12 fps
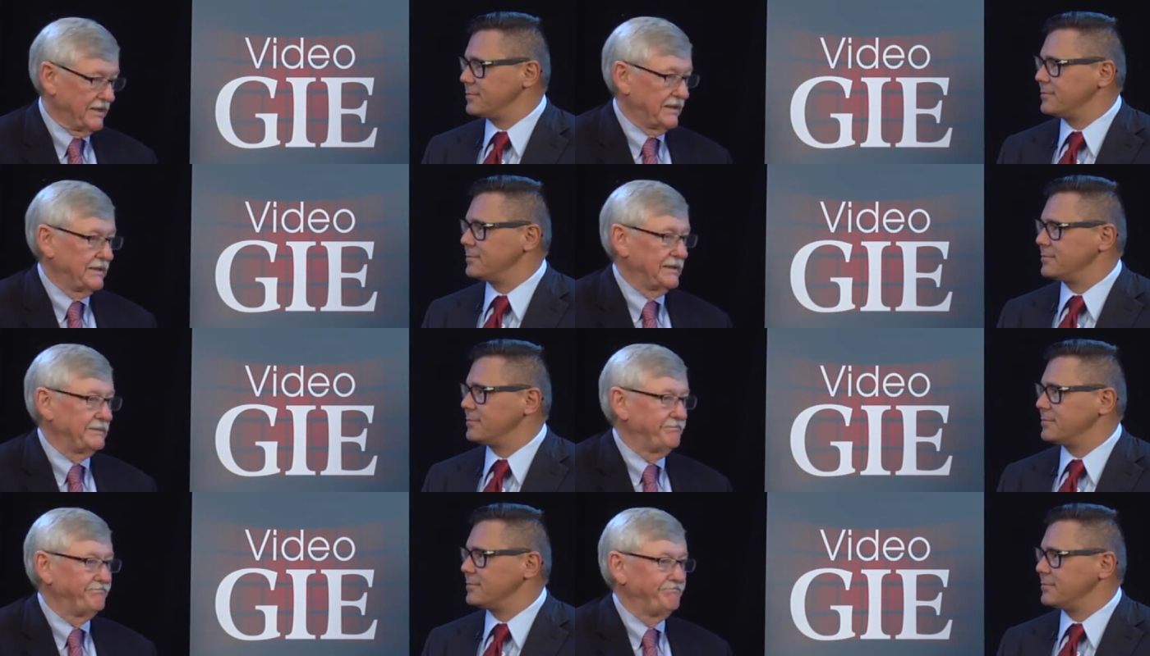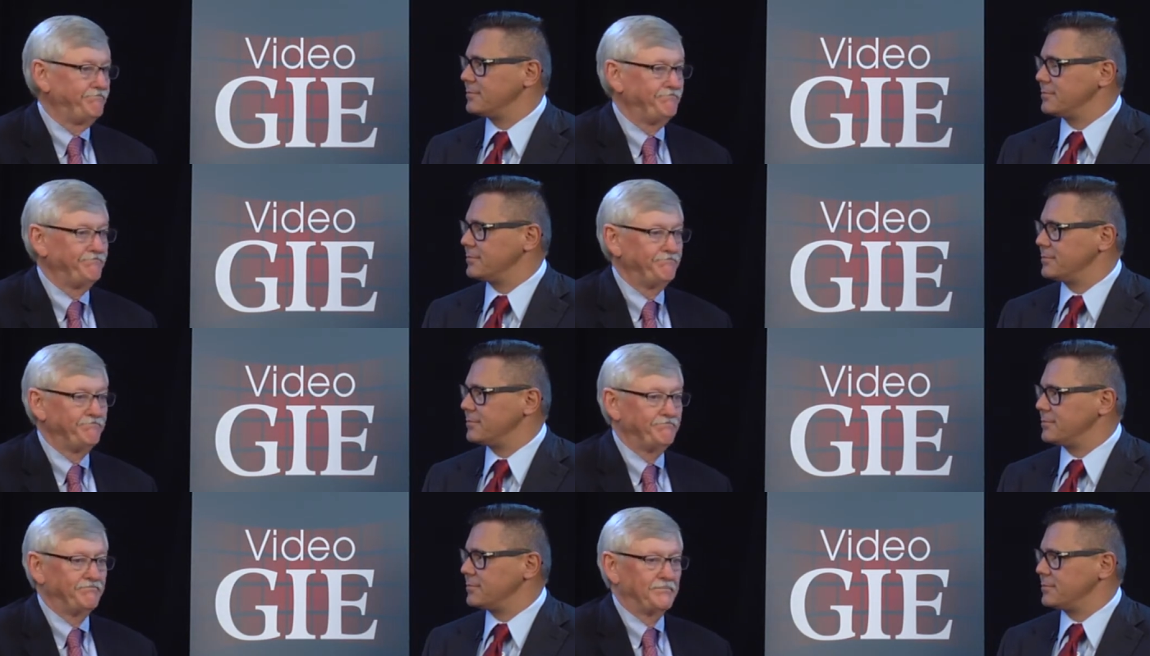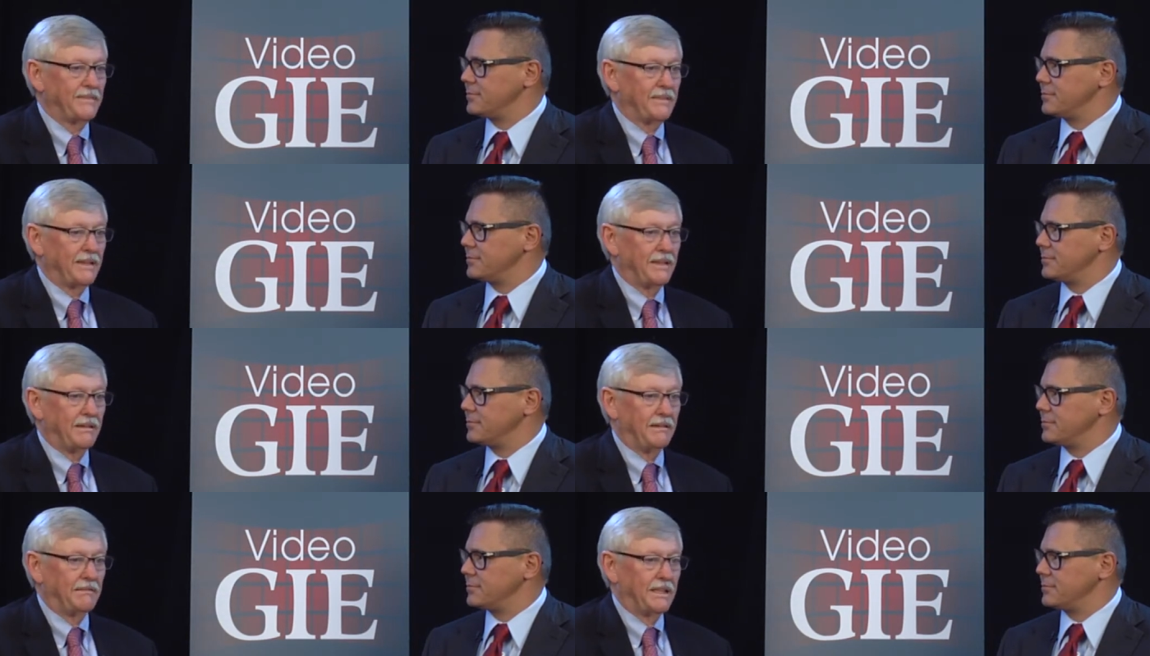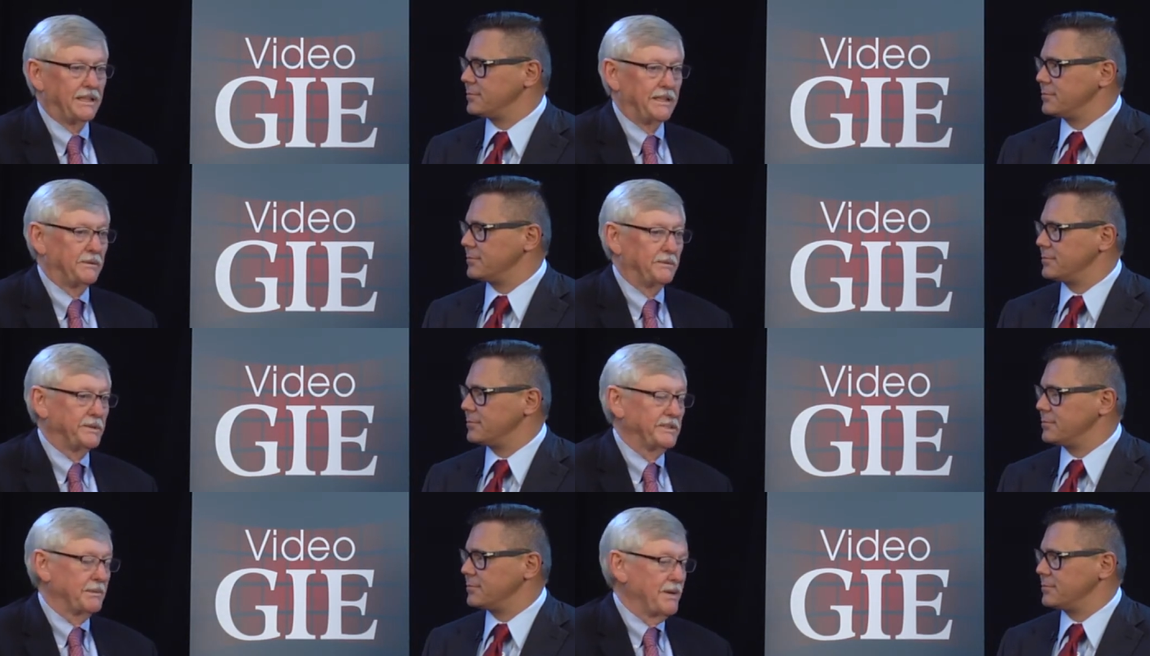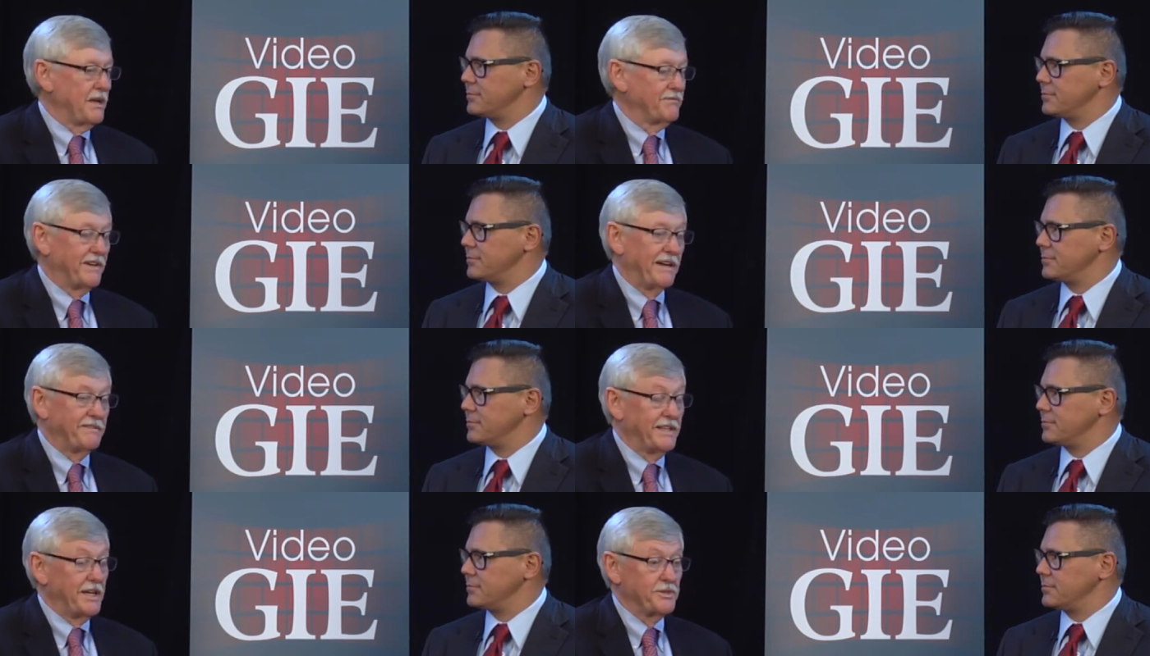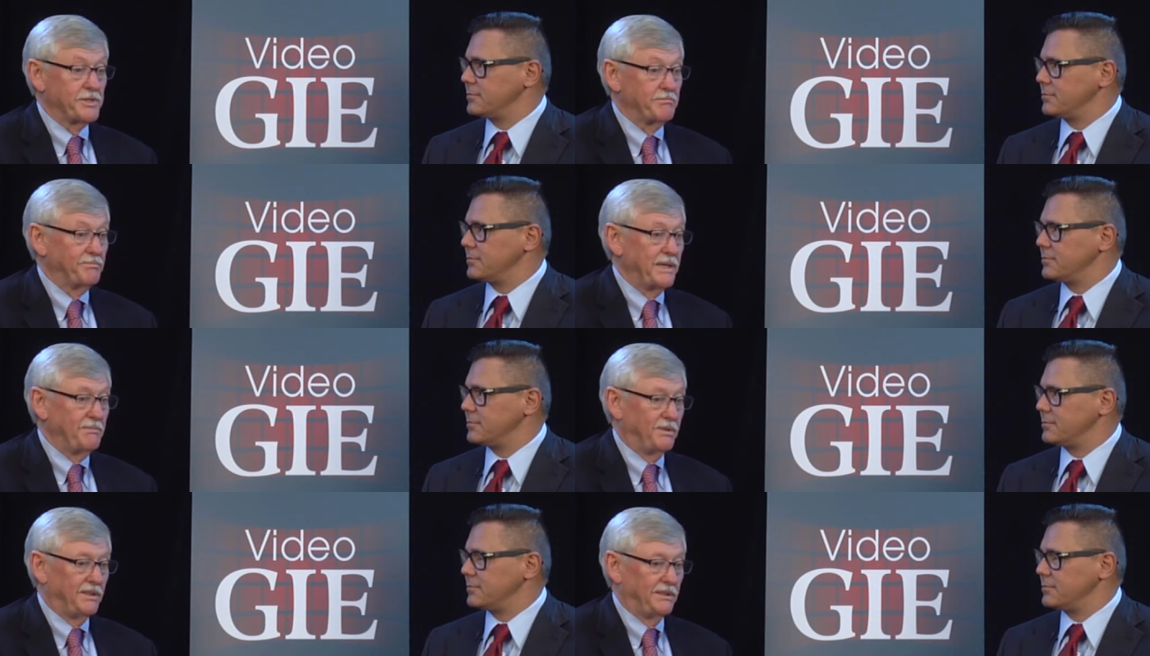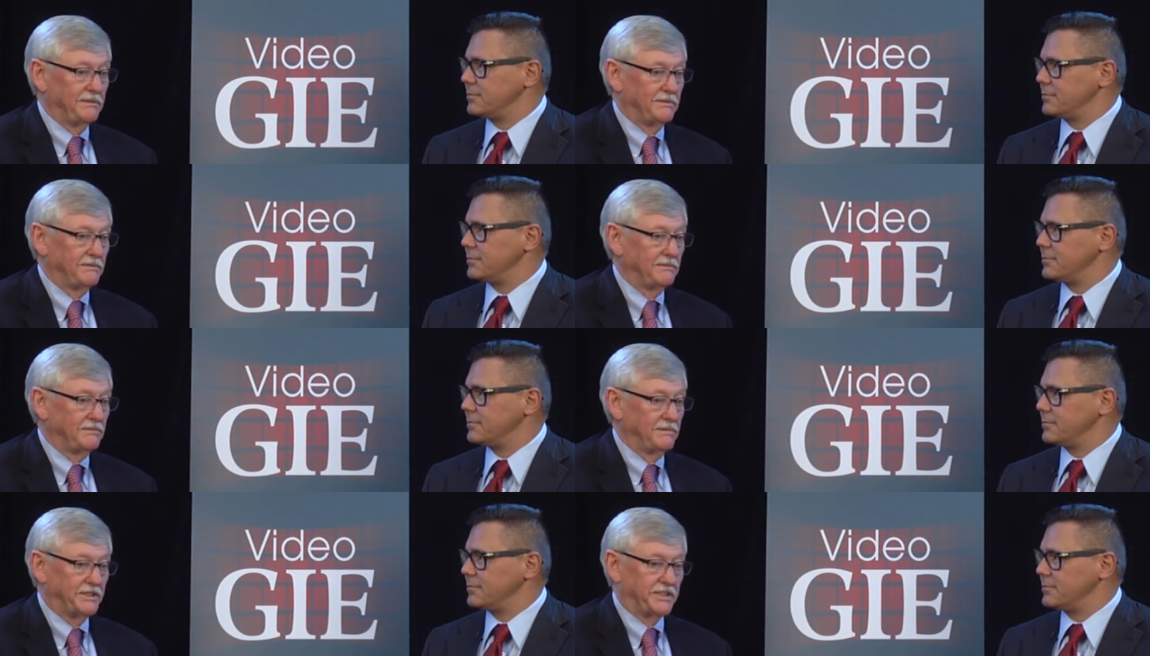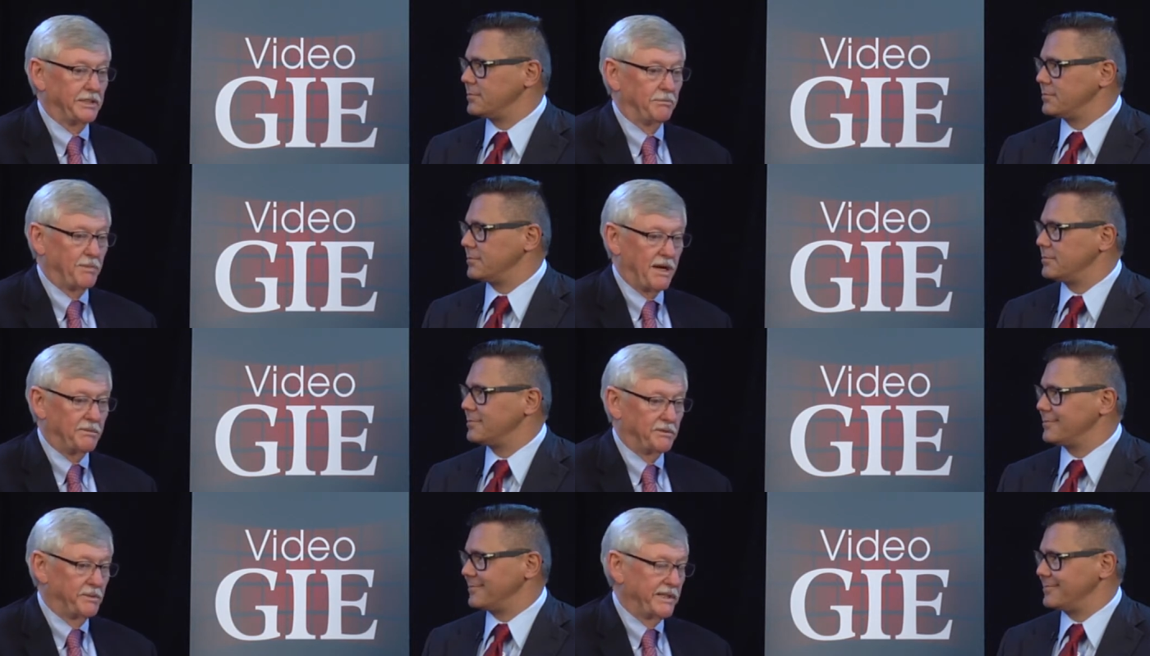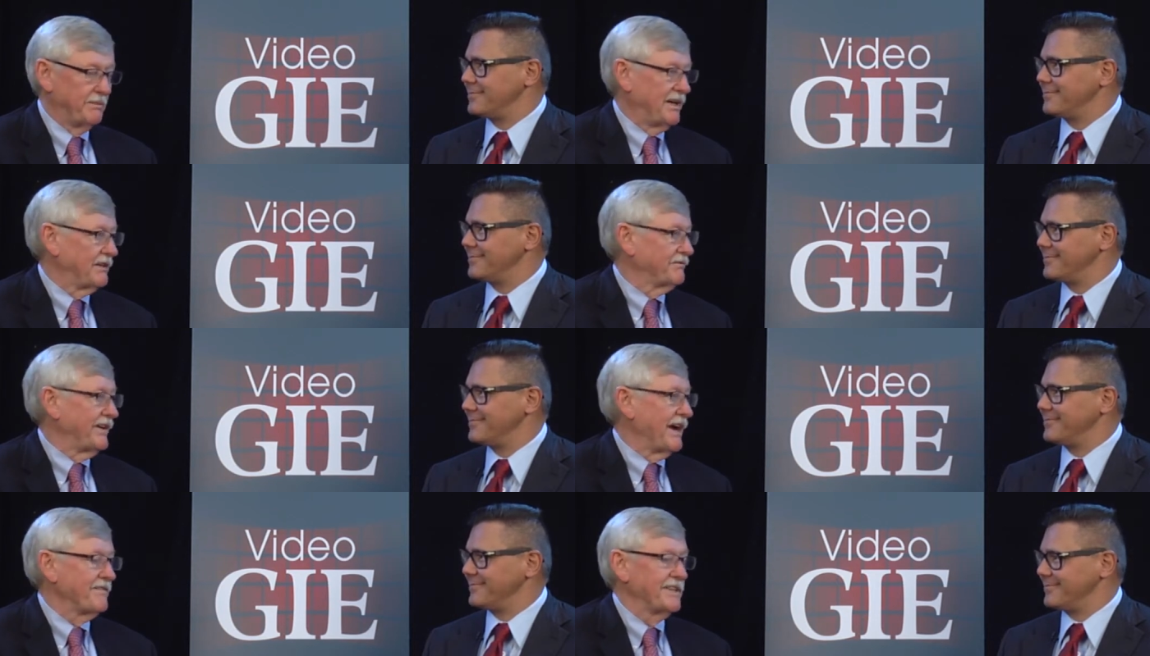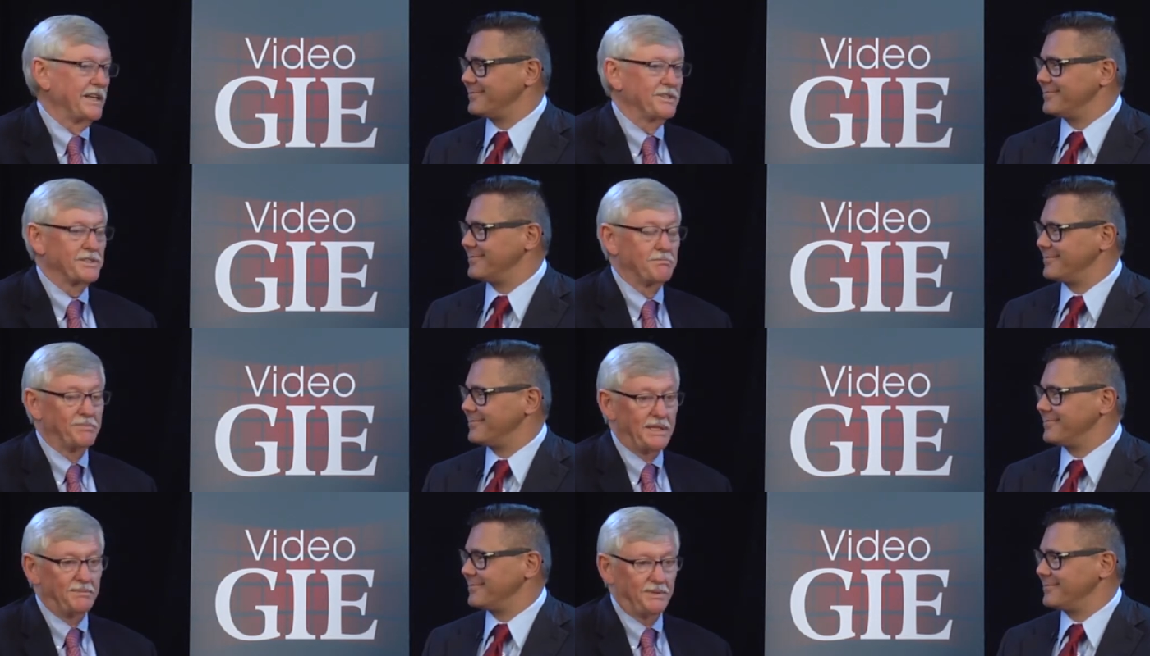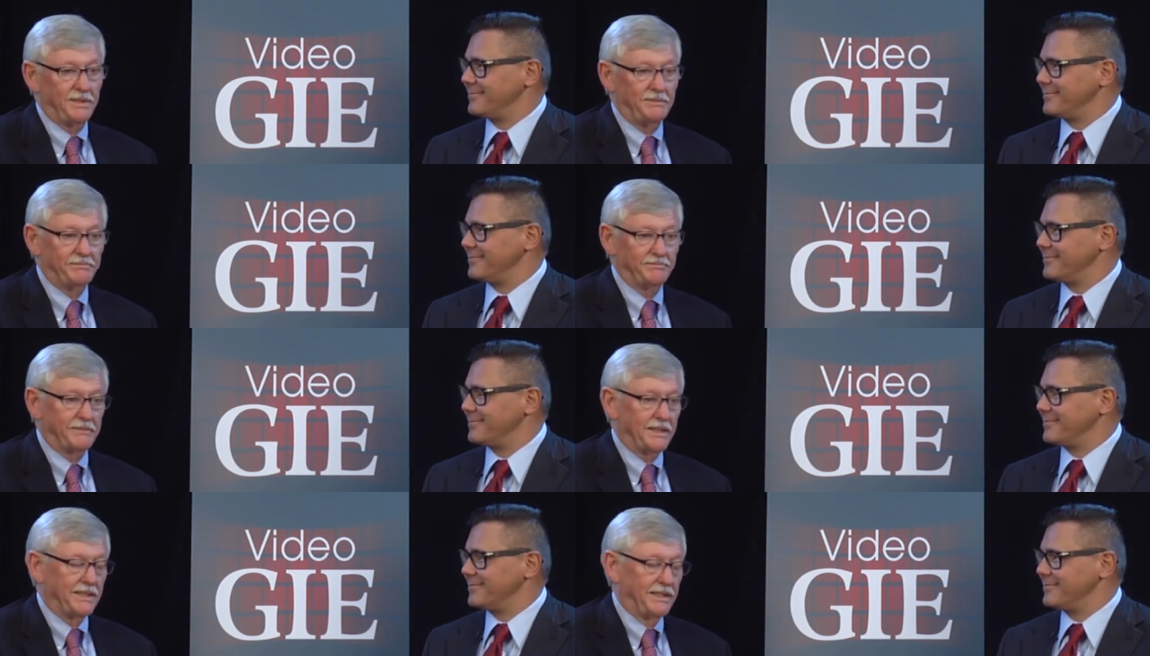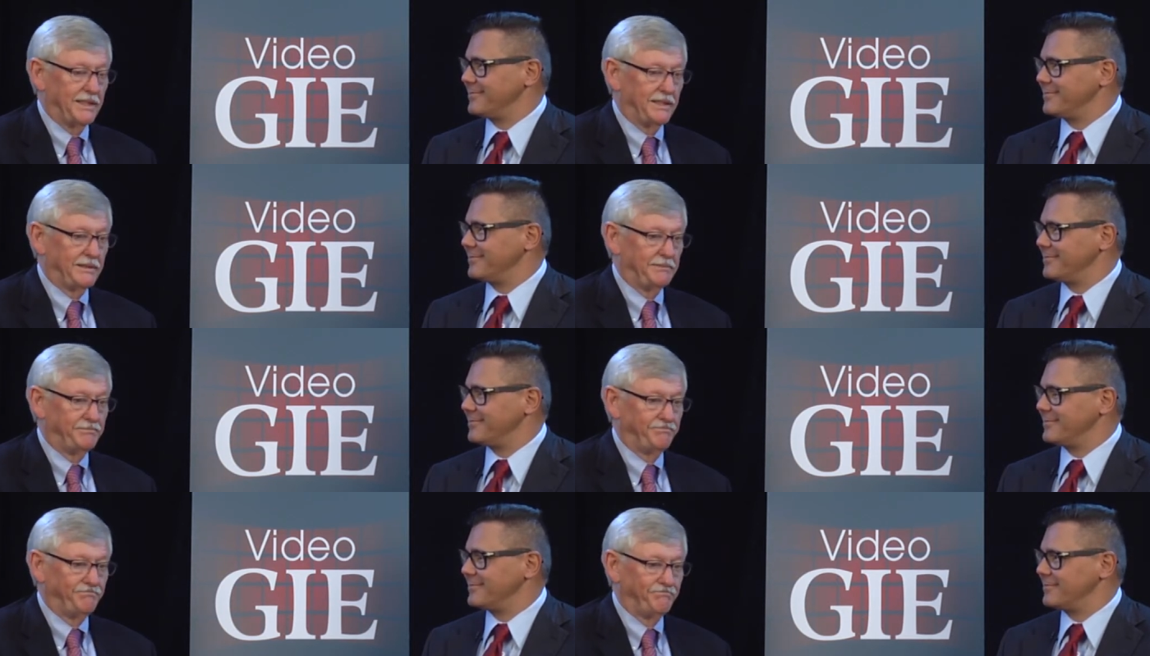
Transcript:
Speaker 1: Um, uh, it was about 5,000 people, still probably about 5,000 people. Um,